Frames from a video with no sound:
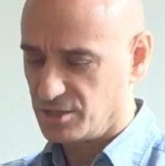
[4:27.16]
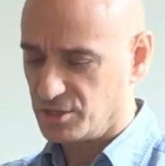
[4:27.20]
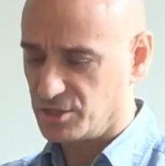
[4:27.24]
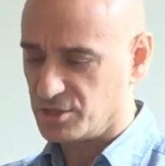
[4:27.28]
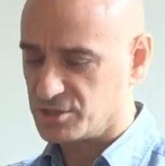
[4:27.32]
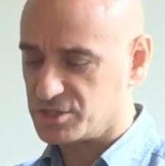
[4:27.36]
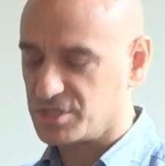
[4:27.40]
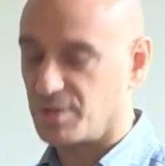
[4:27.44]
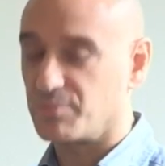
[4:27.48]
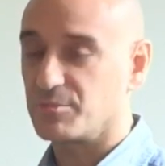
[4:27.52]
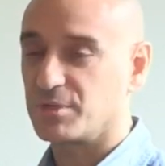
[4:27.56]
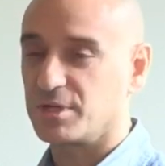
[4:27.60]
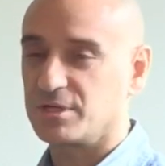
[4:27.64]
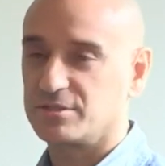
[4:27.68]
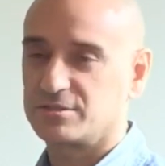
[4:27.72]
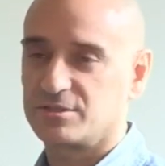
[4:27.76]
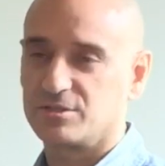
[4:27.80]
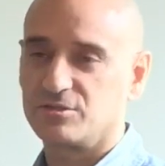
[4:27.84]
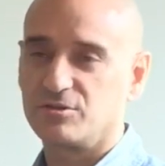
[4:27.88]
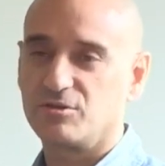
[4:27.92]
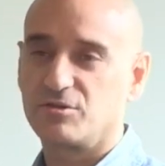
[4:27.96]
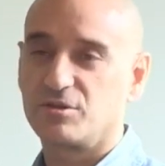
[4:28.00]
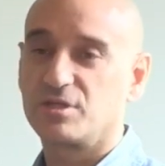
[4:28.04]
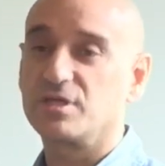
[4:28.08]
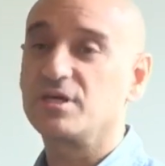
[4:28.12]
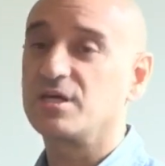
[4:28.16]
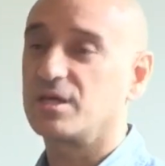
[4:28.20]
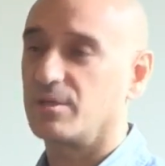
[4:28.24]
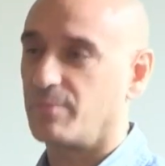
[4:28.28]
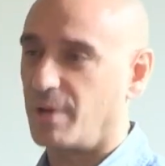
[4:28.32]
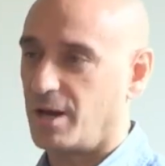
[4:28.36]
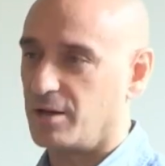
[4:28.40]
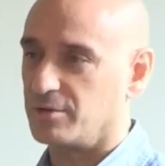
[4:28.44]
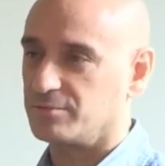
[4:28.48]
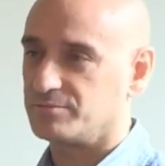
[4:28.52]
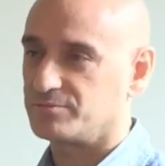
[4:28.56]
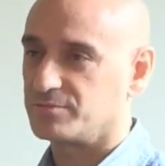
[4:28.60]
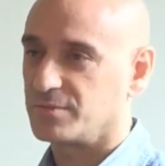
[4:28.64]
something to think
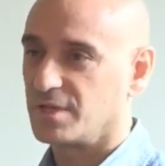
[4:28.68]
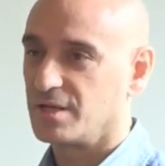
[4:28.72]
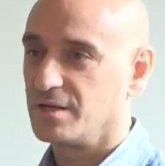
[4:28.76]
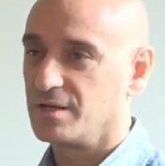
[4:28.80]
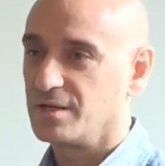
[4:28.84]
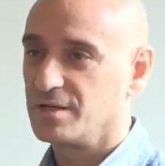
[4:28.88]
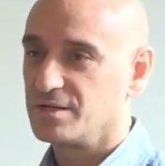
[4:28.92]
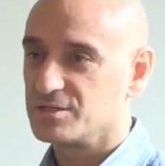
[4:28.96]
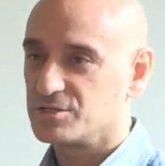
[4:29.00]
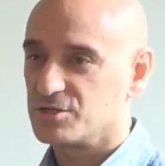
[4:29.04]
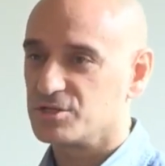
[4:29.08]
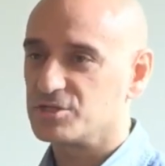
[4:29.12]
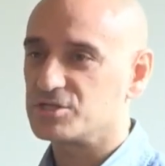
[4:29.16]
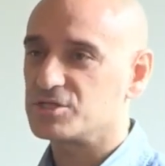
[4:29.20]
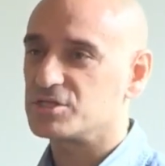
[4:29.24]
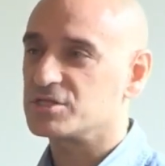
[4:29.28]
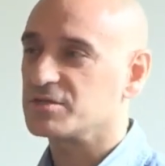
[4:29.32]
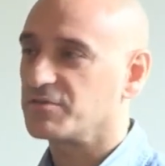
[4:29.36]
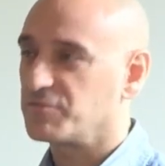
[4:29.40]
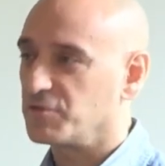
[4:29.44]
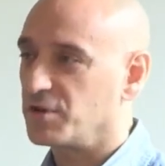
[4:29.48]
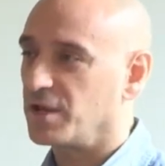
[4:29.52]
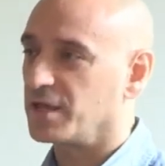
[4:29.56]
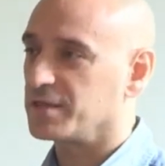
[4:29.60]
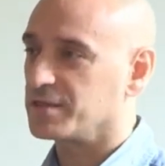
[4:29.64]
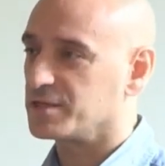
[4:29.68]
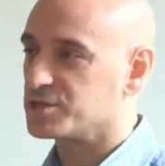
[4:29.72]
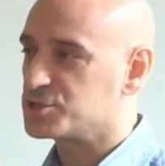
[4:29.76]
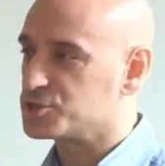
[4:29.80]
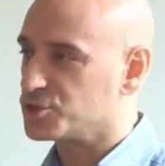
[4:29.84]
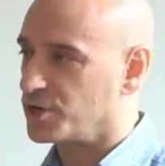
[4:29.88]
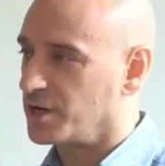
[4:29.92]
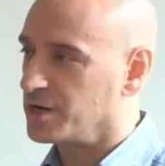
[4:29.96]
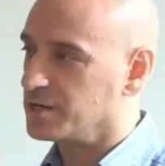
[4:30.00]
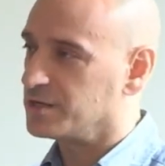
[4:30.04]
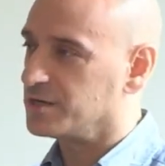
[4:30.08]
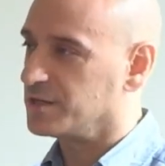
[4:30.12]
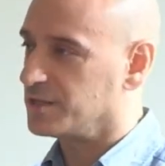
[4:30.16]
about. So this is, if you like, the
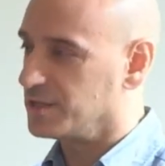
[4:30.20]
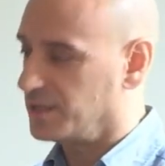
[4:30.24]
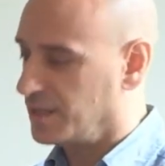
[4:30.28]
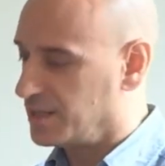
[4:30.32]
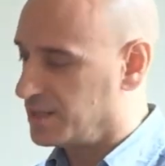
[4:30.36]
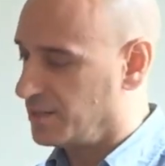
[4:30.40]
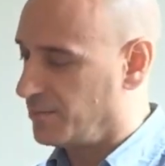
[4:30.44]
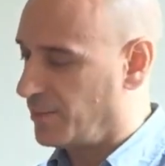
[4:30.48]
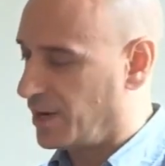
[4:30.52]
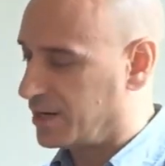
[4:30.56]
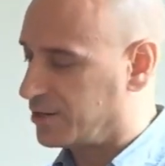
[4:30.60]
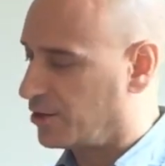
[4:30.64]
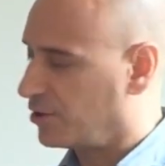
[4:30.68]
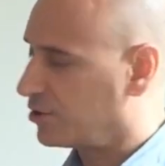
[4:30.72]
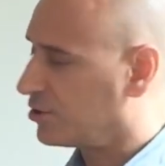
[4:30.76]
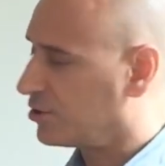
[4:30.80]
trend in the macro